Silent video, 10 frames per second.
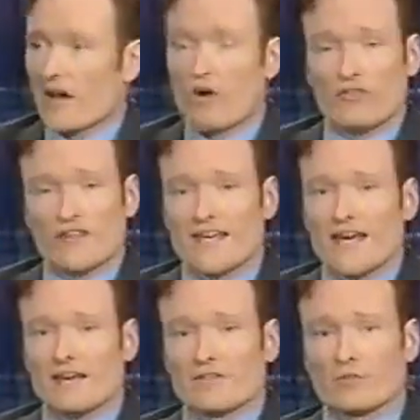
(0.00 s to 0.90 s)
all the
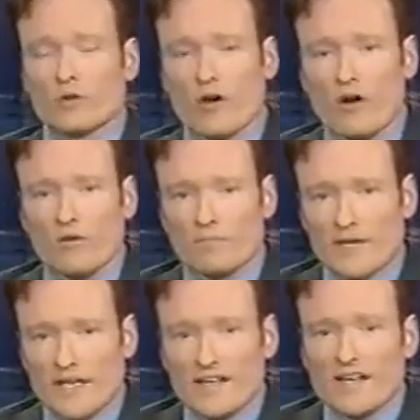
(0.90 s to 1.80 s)
guests will all
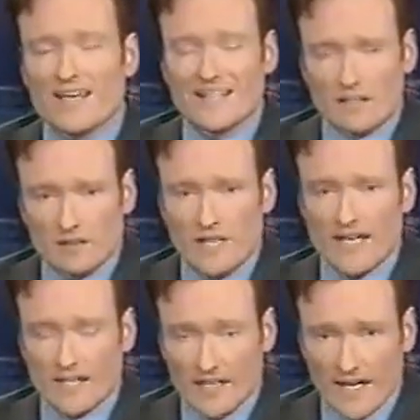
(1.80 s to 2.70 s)
be in
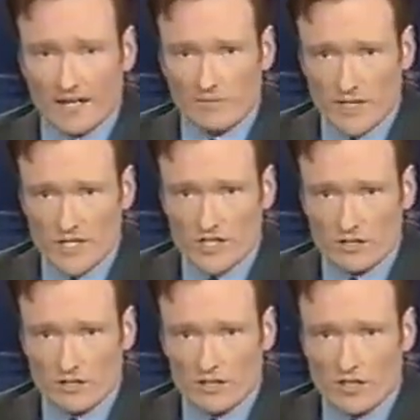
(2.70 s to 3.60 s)
clay
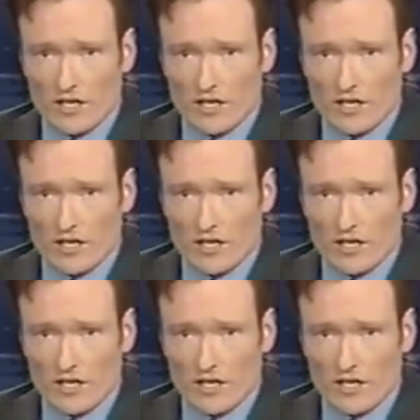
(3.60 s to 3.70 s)
animation.